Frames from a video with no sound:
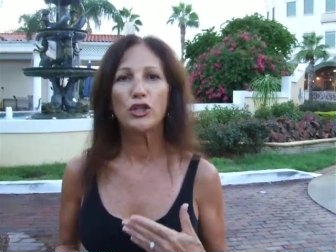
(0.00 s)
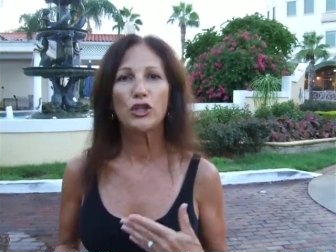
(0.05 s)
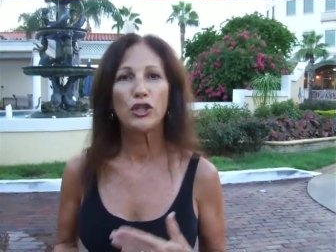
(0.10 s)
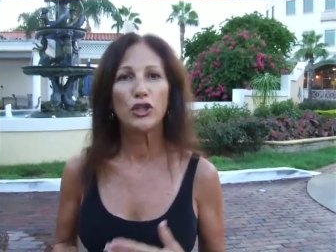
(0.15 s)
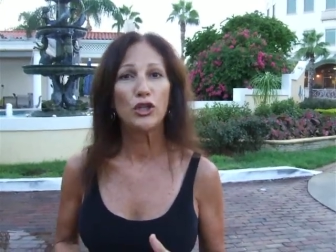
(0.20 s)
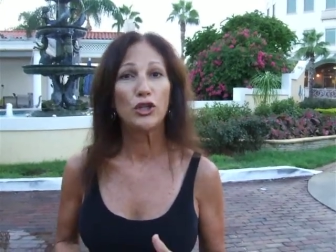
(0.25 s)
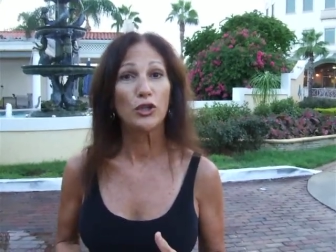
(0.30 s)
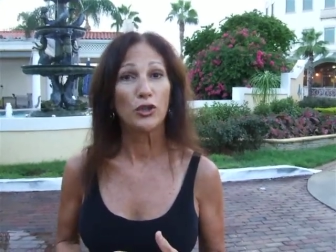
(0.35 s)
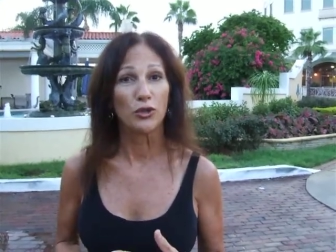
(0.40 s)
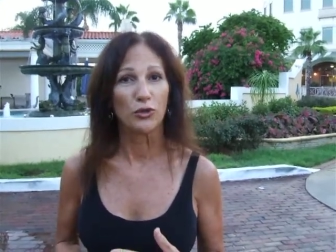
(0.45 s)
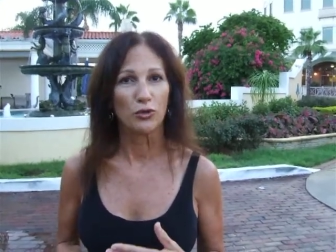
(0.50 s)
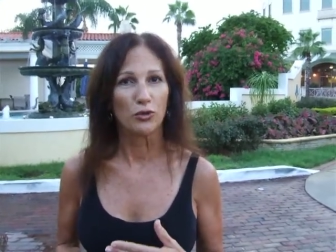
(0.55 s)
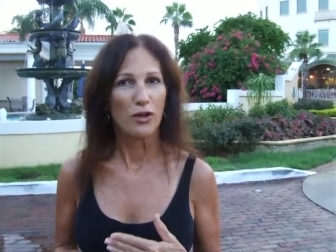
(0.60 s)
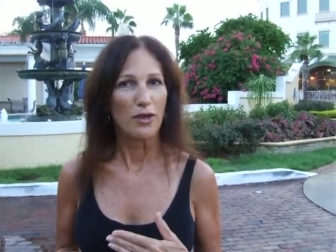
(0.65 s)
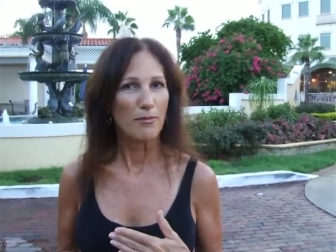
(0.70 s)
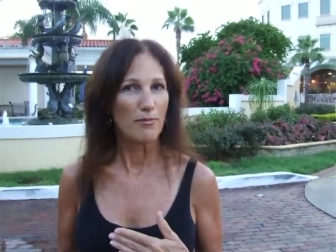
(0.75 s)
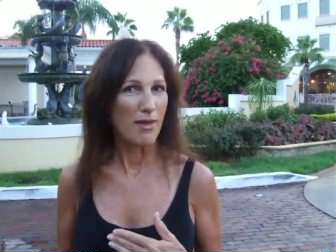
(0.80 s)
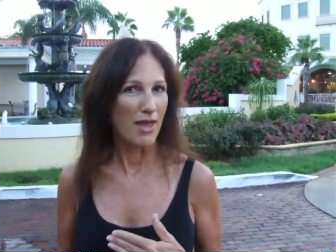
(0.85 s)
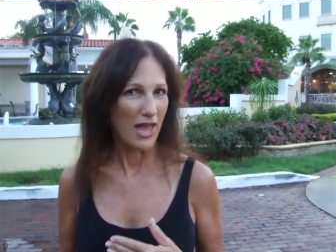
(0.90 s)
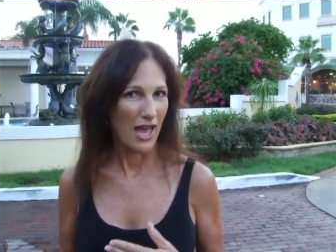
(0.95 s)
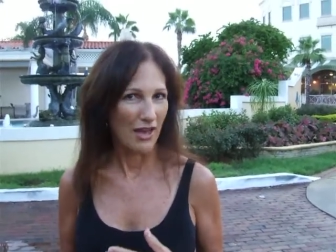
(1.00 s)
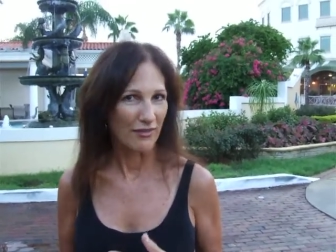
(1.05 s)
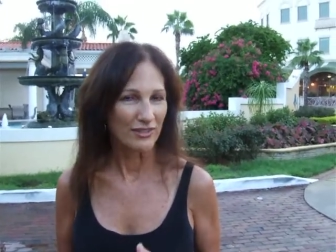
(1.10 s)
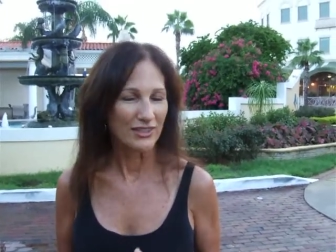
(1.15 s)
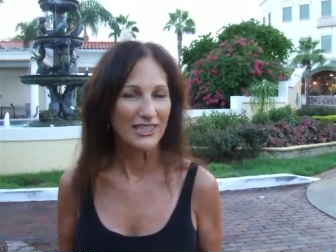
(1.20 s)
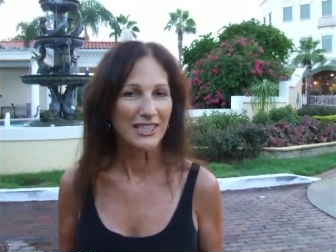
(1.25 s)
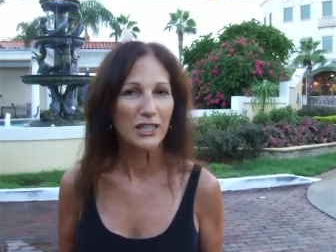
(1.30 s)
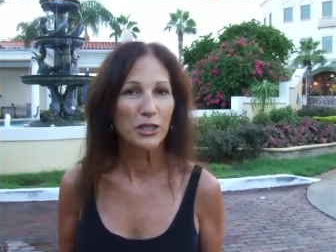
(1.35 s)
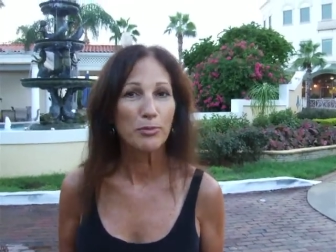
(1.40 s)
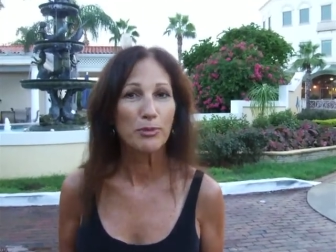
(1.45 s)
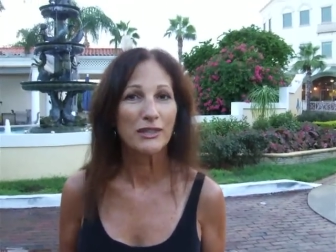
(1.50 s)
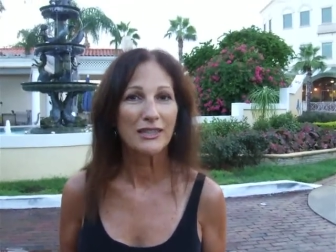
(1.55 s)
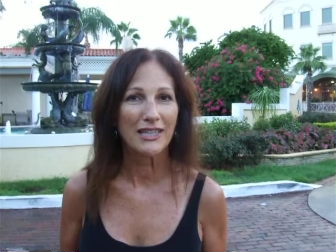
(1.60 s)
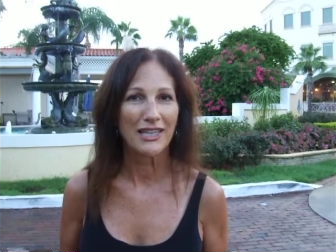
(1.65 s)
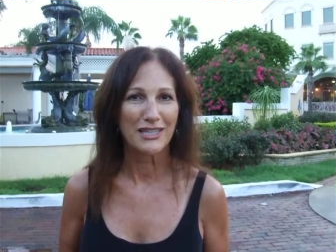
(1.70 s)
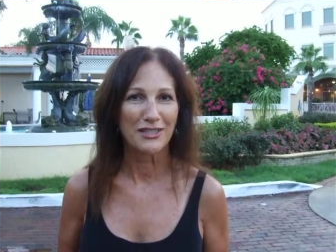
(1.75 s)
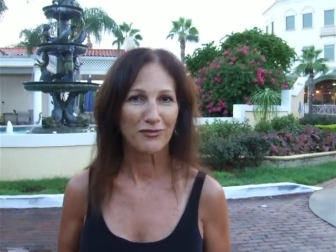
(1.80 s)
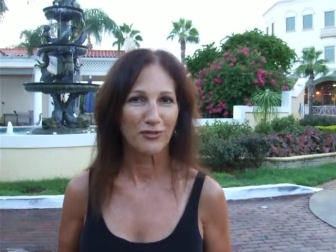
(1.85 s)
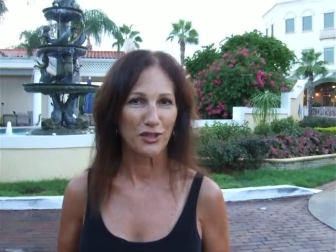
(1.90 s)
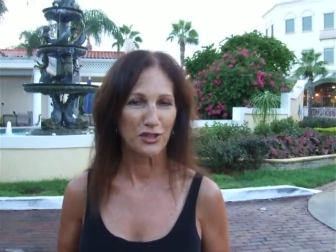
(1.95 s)
You may have a little bit
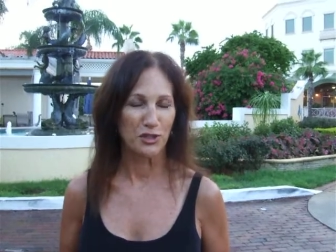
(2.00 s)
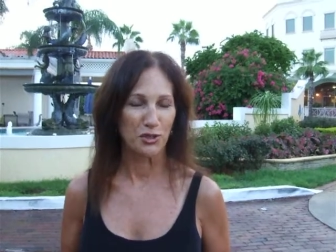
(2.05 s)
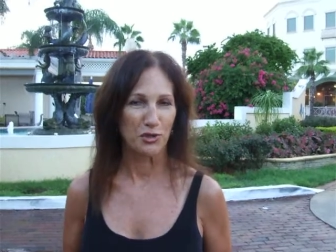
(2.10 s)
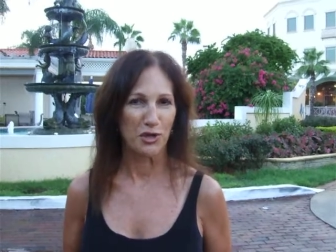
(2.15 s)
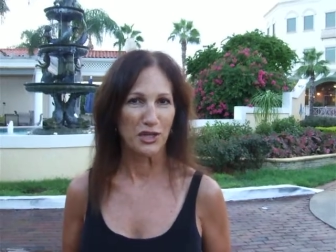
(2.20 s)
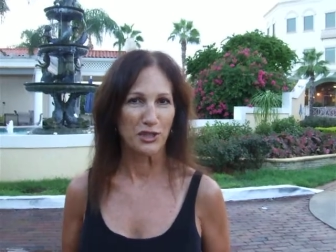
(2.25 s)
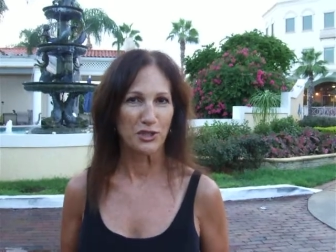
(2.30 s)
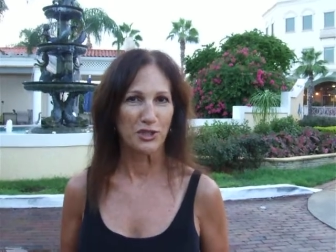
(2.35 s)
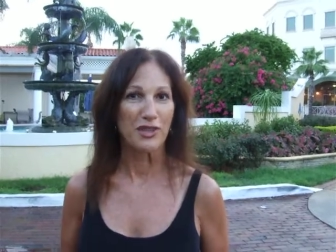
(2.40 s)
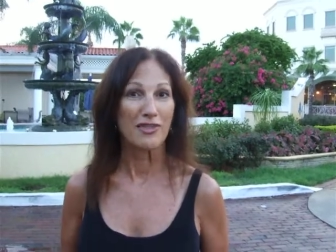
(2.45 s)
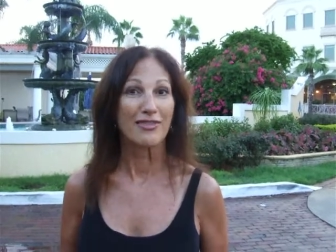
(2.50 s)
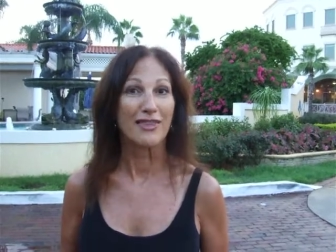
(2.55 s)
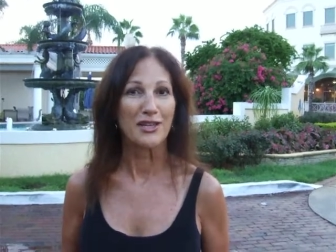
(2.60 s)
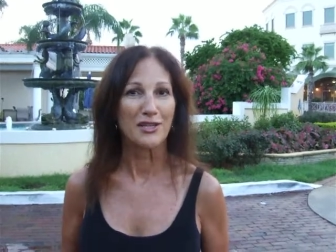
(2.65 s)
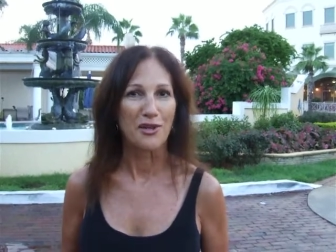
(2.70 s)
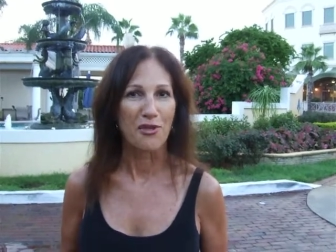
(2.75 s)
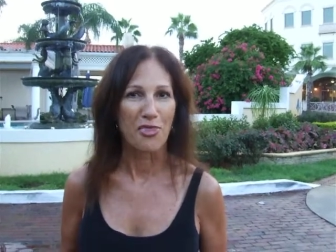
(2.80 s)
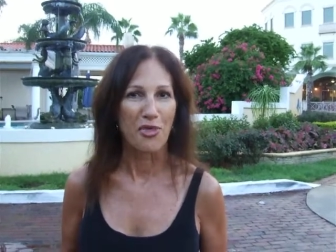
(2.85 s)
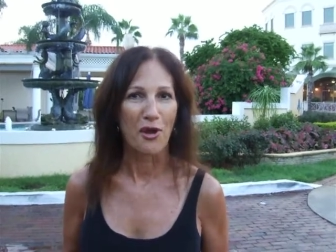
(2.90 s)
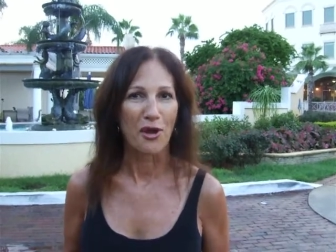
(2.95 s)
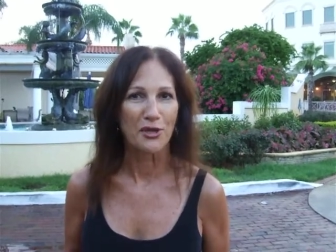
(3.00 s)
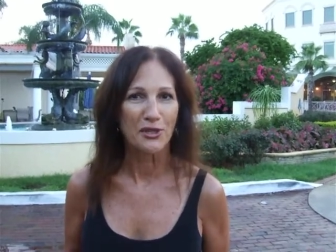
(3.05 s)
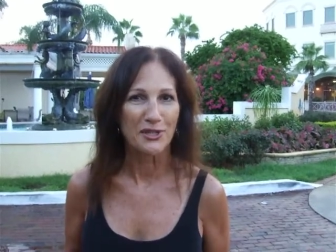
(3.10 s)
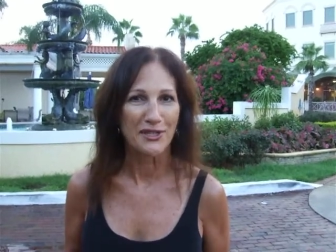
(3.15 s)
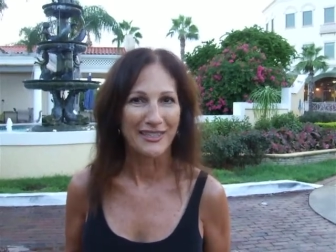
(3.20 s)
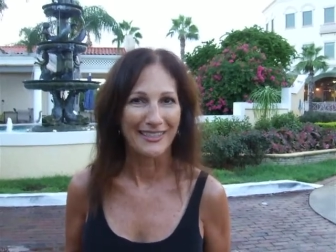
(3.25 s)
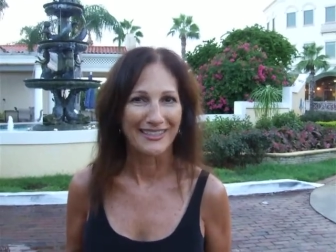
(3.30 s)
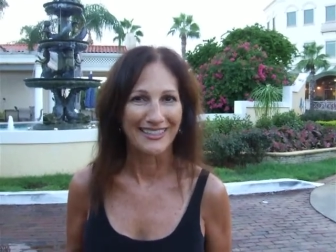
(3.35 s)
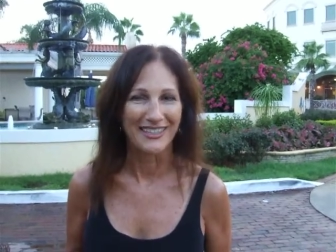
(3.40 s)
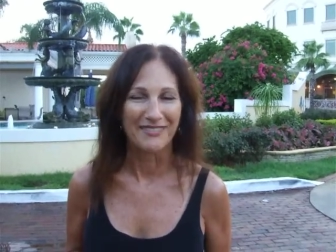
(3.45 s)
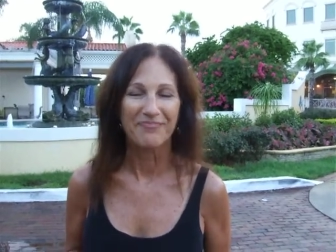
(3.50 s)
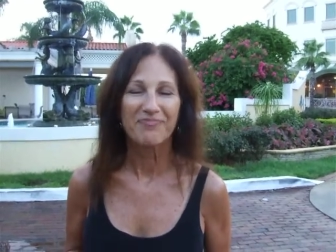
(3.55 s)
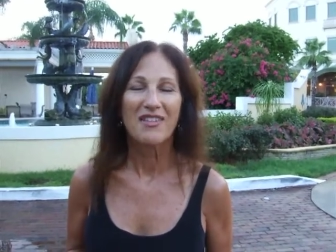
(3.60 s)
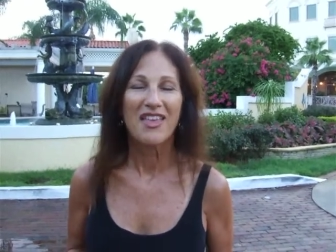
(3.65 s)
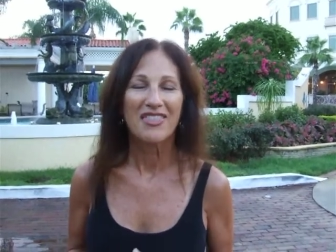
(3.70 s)
less frustration than you thought you needed.